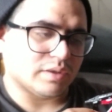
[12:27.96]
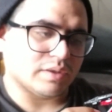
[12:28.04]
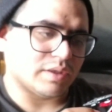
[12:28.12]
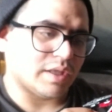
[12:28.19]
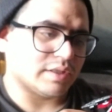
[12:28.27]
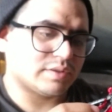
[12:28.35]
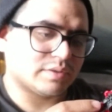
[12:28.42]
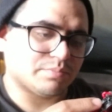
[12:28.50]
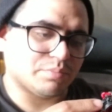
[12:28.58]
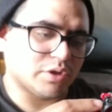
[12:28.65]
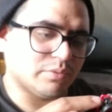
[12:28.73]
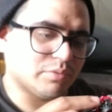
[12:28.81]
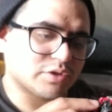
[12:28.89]
that's
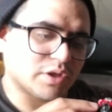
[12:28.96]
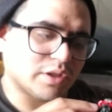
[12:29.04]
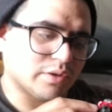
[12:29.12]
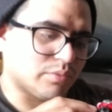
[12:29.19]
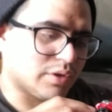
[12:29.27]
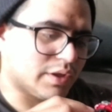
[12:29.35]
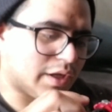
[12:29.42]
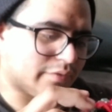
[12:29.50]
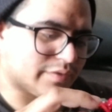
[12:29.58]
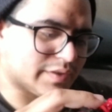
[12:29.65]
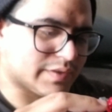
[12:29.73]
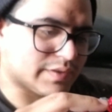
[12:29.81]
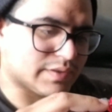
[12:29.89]
pretty much all I really have
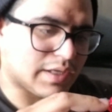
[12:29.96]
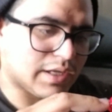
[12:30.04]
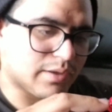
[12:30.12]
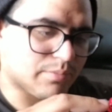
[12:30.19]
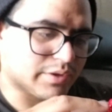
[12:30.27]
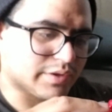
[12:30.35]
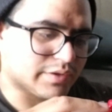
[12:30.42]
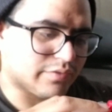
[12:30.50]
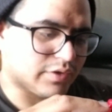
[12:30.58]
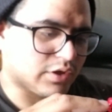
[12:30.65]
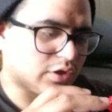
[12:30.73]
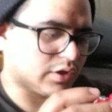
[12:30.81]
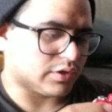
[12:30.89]
to say about this
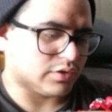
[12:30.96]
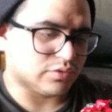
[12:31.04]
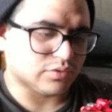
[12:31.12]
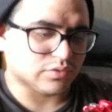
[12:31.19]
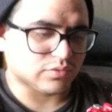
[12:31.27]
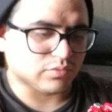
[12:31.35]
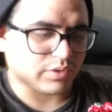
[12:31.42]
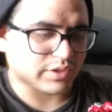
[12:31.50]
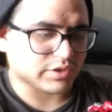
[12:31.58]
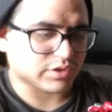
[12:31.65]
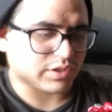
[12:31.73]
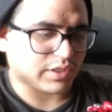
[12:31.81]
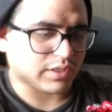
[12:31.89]
figure. I do
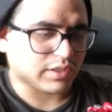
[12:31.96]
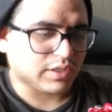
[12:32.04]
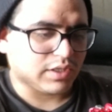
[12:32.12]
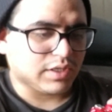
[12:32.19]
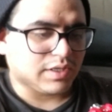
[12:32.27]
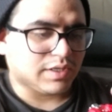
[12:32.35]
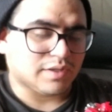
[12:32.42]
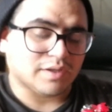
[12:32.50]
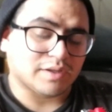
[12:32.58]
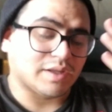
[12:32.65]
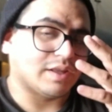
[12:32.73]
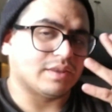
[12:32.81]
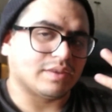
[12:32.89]
wish that,
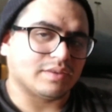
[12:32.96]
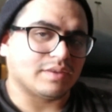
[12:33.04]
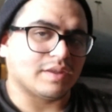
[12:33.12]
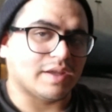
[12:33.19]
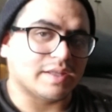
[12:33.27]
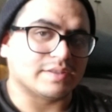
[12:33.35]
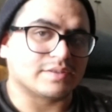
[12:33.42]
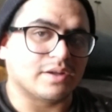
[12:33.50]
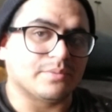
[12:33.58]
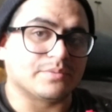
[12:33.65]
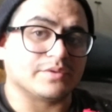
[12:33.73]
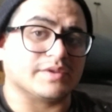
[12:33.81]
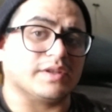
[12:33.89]
again, the head
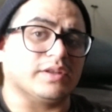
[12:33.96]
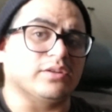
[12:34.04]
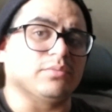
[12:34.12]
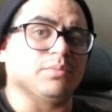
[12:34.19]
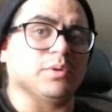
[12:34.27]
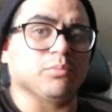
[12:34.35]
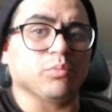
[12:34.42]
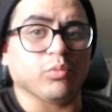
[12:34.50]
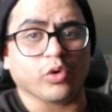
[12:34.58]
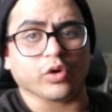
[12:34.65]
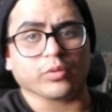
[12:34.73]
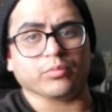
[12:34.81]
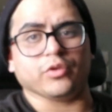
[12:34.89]
sculpt was a little bit
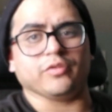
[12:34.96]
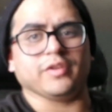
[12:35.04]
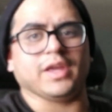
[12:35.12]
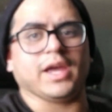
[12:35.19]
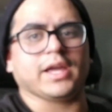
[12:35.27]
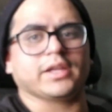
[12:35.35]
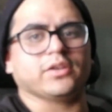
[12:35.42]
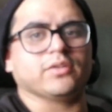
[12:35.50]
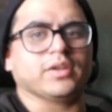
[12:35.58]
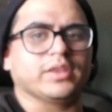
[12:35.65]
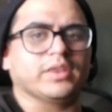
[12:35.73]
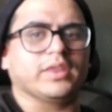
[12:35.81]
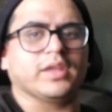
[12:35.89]
more movie
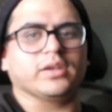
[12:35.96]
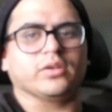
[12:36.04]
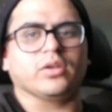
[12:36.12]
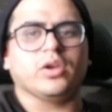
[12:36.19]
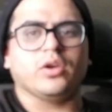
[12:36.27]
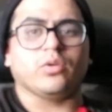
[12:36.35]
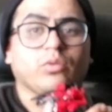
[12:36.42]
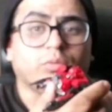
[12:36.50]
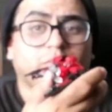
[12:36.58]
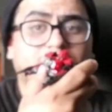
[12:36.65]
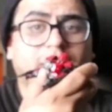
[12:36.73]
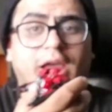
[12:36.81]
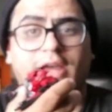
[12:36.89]
accurate than what
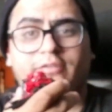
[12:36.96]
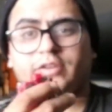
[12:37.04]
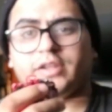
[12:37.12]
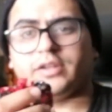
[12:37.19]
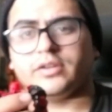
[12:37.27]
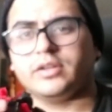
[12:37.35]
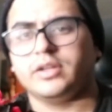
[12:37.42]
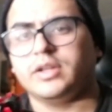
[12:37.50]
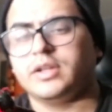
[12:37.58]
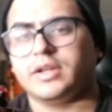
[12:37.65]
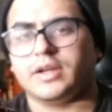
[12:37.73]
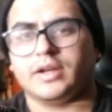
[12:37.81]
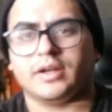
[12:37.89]
we have here.
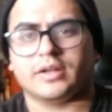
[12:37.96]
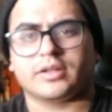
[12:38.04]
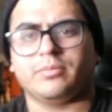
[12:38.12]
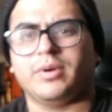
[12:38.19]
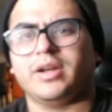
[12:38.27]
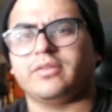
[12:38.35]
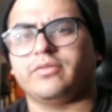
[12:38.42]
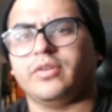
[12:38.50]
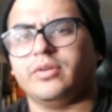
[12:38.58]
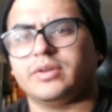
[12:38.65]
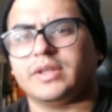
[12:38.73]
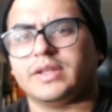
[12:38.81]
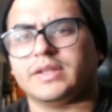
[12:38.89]
Come on,
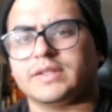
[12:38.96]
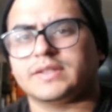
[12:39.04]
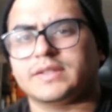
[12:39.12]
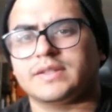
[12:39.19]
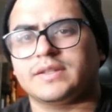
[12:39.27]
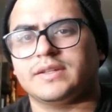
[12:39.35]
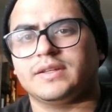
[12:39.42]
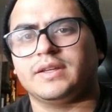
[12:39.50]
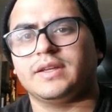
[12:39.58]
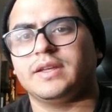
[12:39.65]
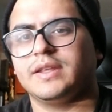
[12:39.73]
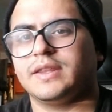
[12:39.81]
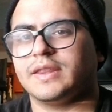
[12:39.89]
focus.
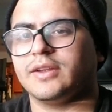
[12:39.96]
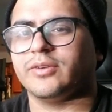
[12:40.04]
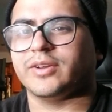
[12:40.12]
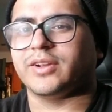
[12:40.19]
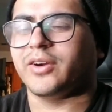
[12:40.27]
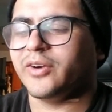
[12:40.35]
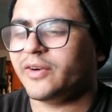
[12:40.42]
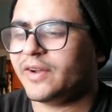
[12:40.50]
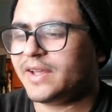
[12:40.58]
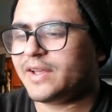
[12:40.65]
There we go.